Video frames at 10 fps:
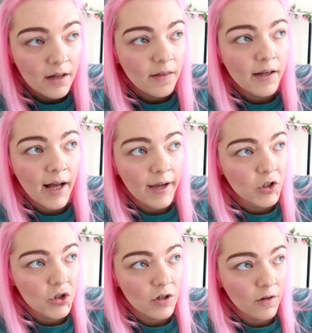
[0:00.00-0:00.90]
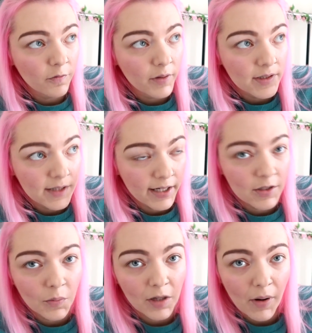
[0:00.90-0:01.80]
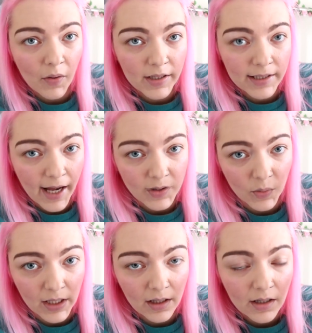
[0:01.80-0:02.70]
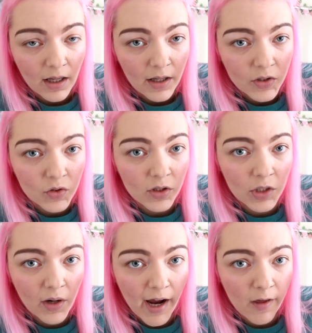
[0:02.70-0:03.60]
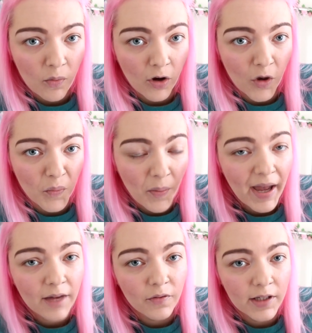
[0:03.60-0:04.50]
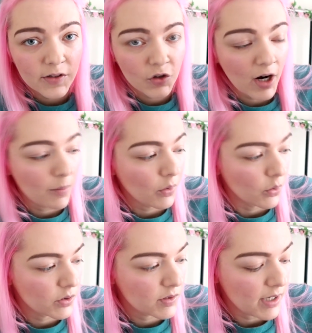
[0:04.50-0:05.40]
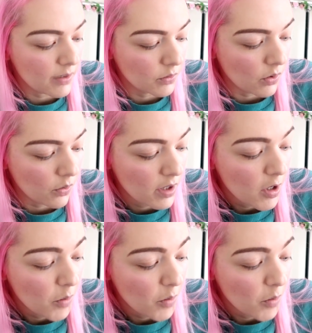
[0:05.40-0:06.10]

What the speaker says: that I should have said something about these last week so that you guys were prepared for the Instagram post. I don't know.